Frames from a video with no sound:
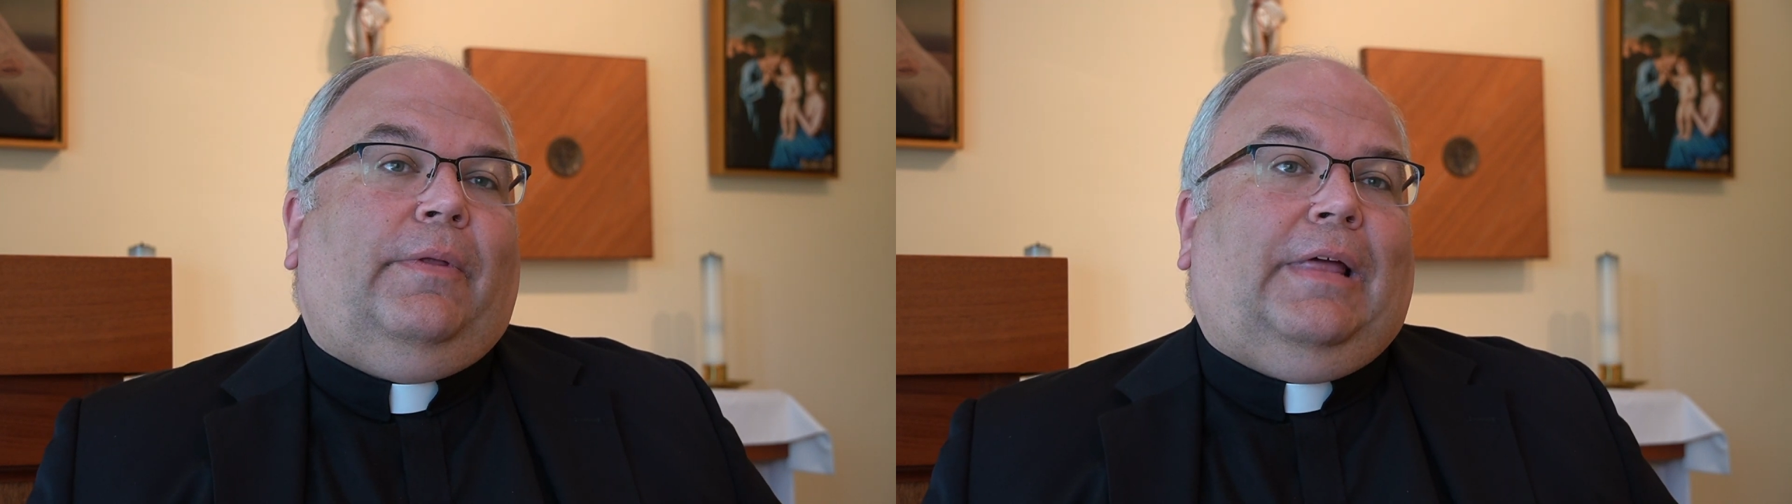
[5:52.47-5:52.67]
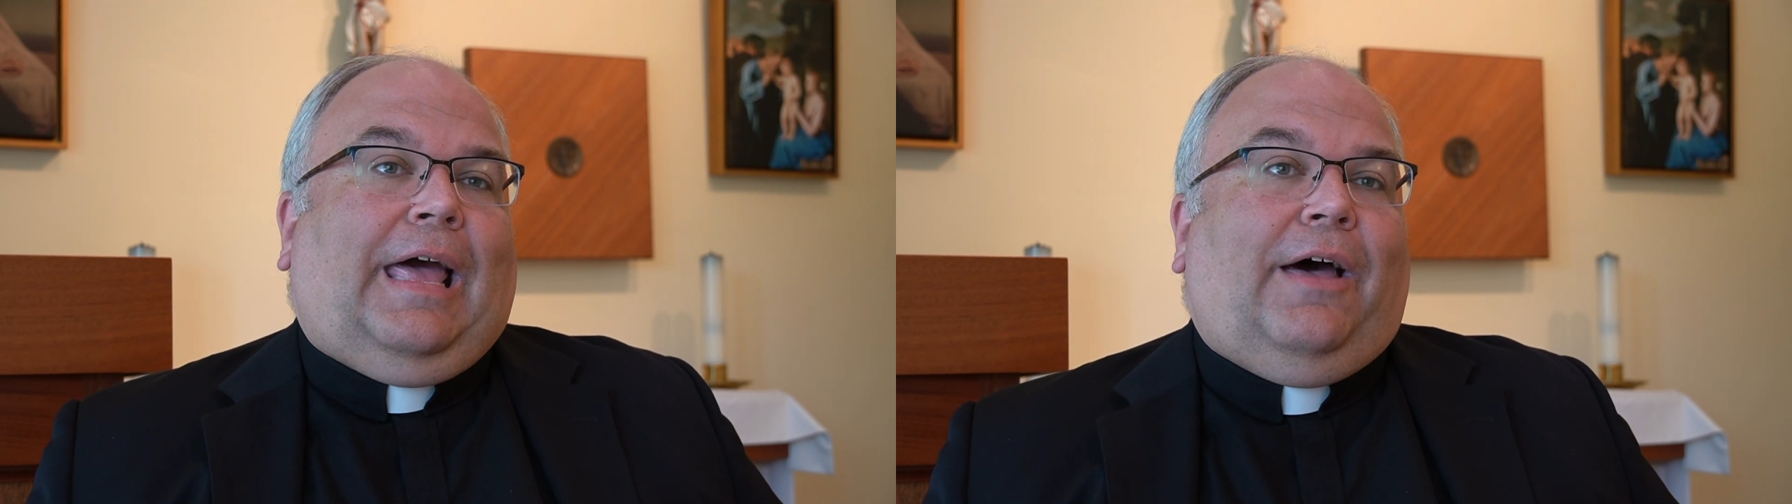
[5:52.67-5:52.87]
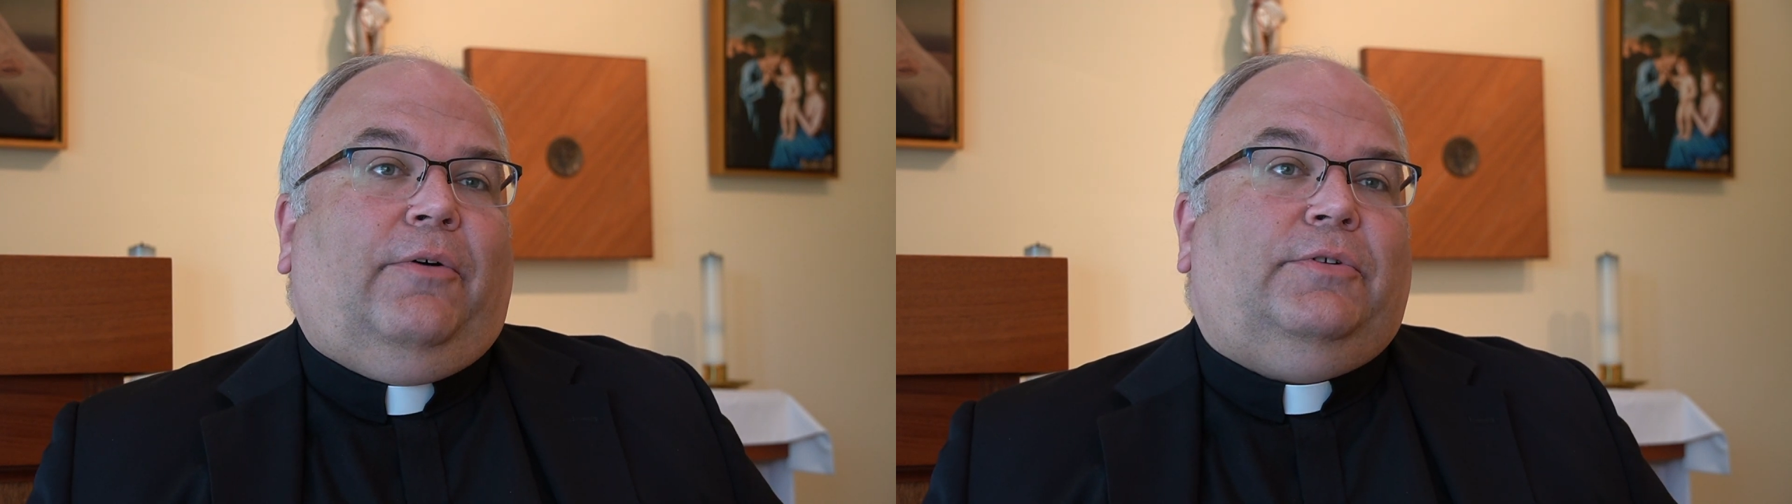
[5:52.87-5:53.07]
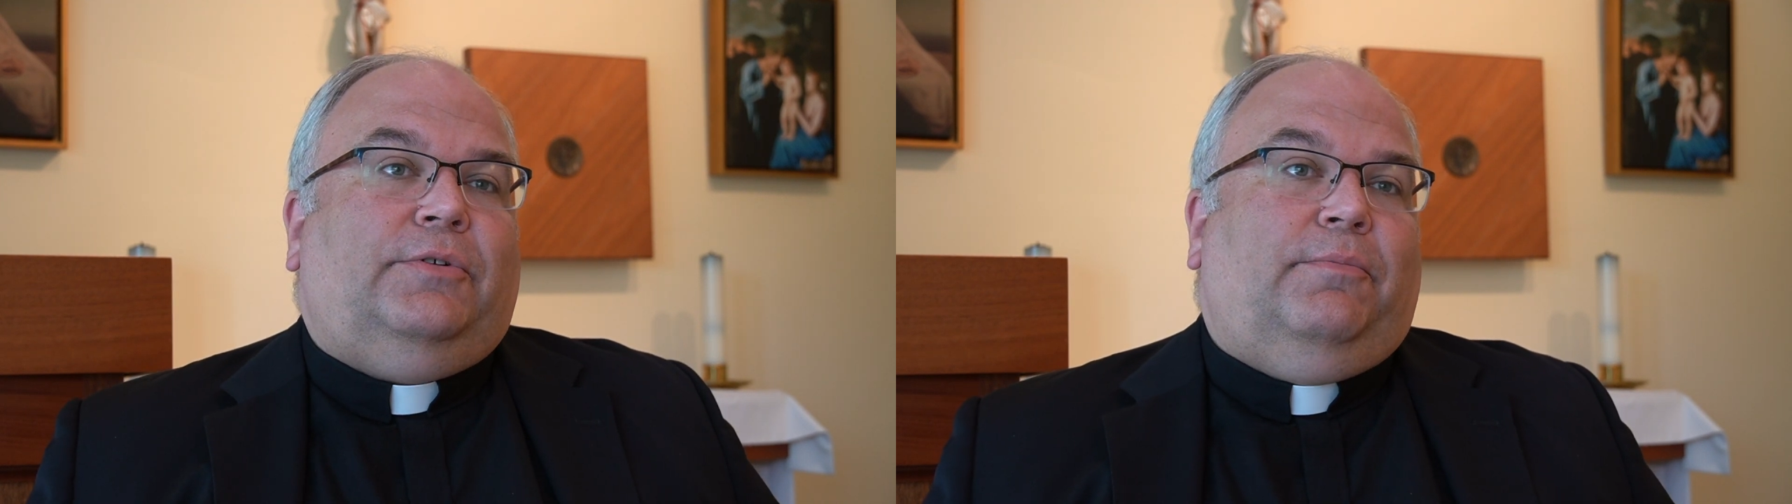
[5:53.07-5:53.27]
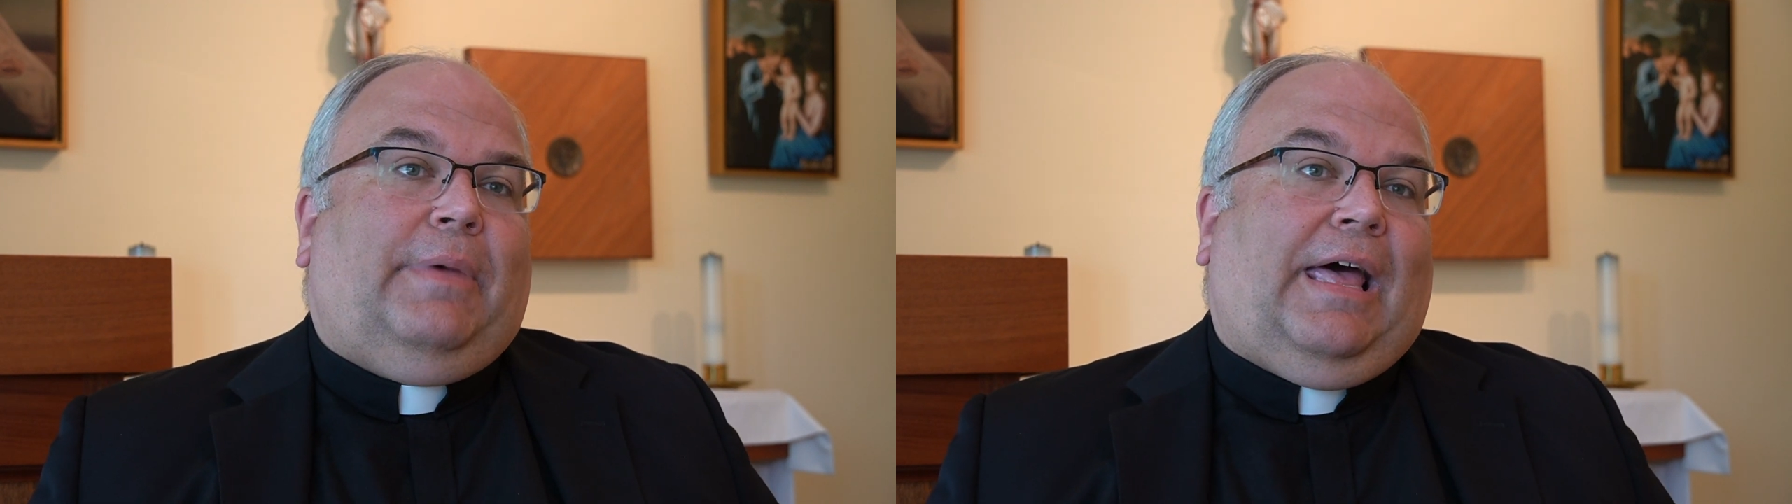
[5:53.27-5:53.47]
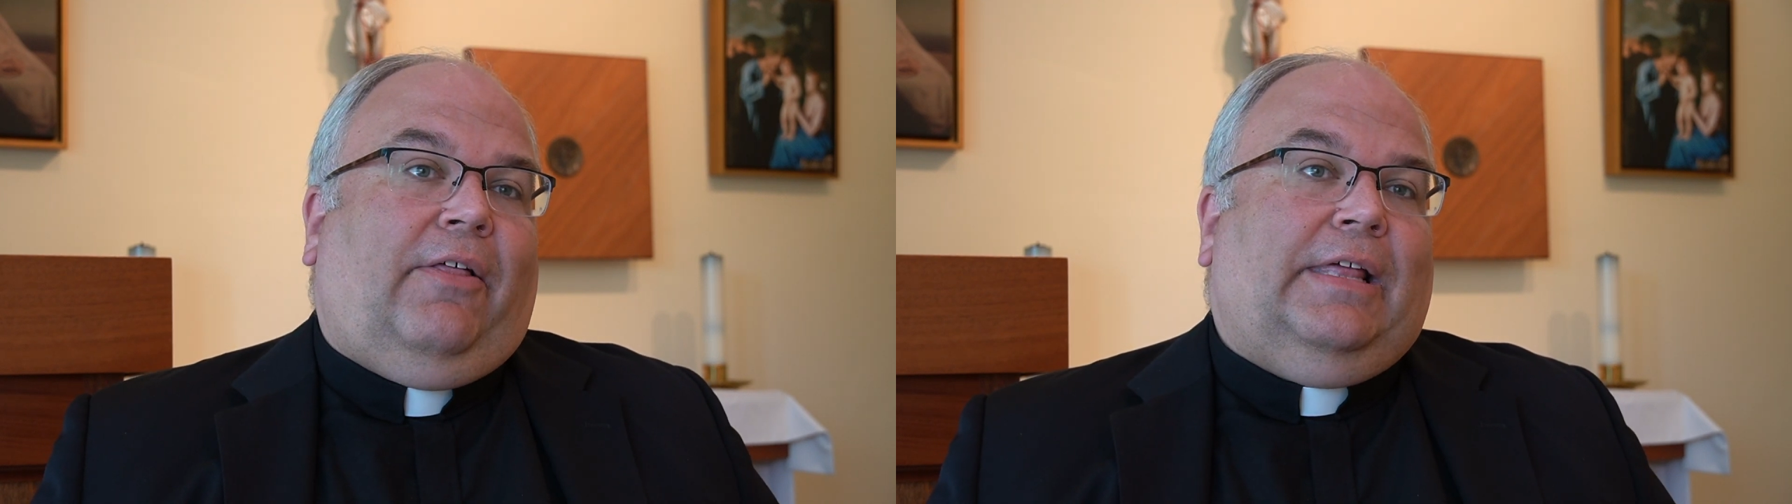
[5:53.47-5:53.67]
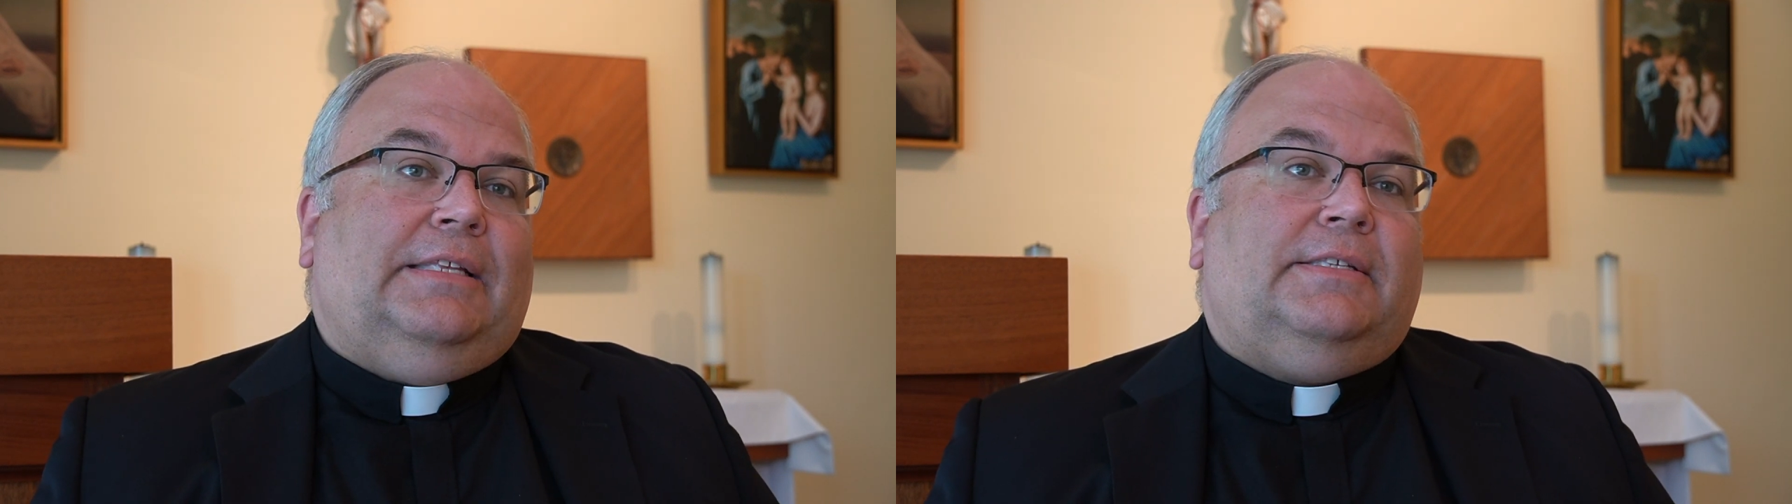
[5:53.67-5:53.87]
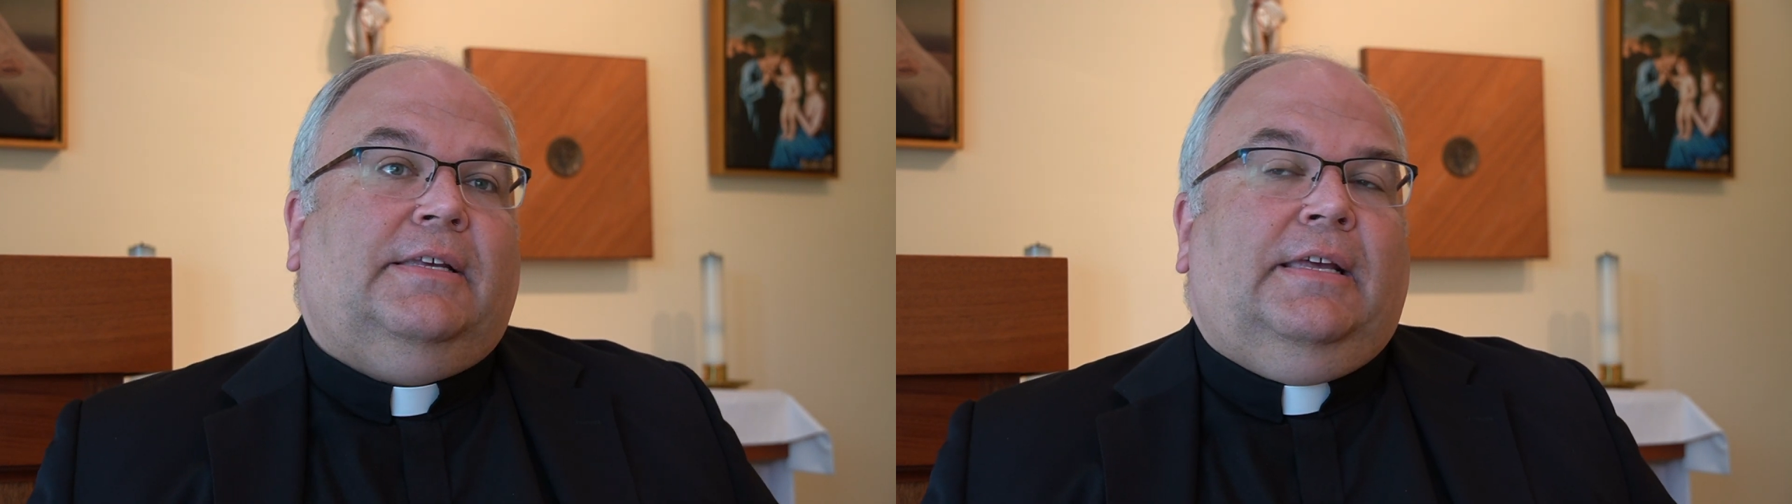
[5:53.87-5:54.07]
how to
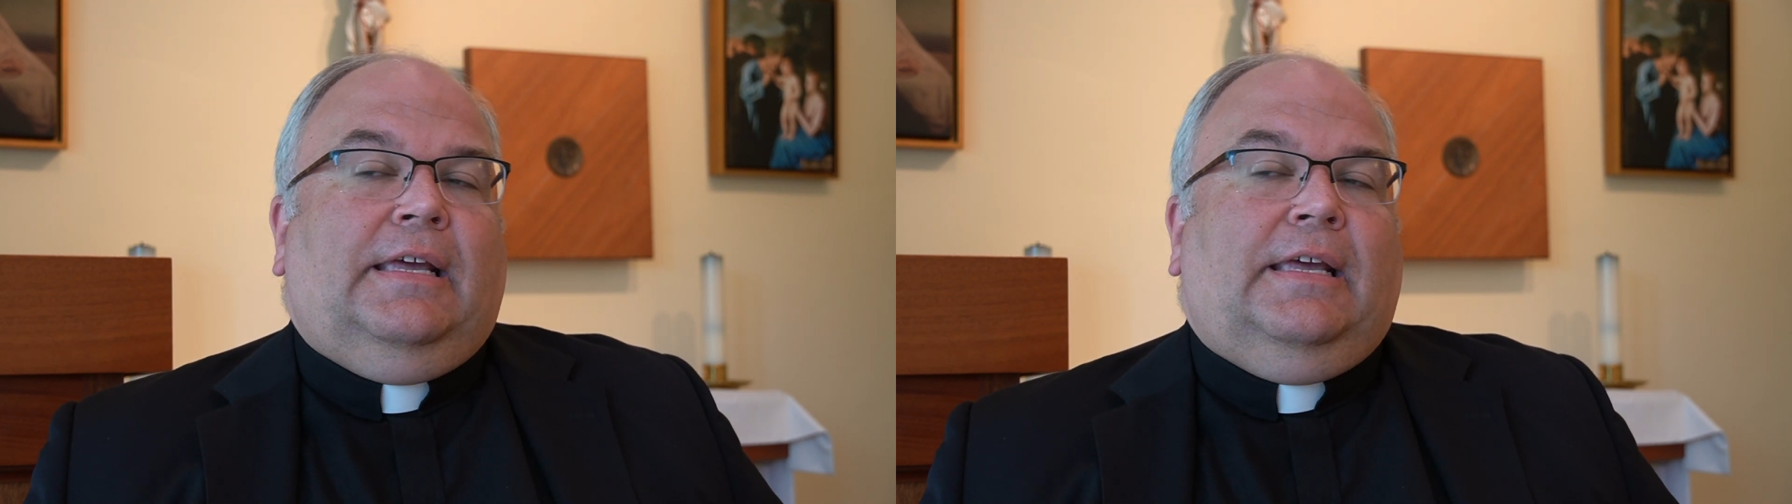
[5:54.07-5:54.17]
balance